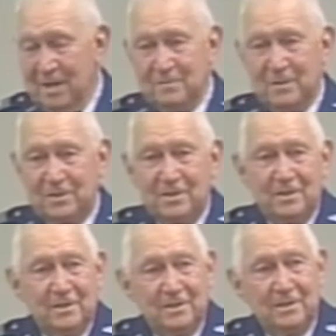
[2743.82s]
But
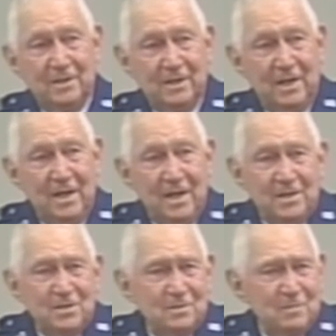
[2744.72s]
uh,
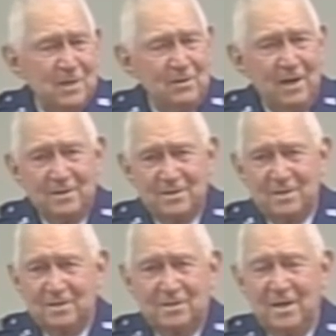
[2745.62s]
it took me around
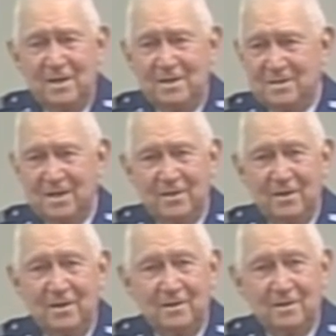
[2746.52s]
six days, I
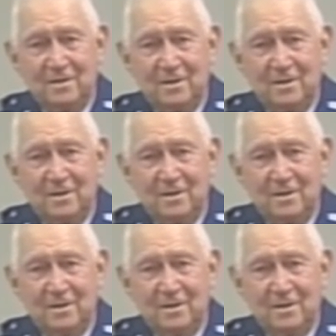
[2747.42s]
think,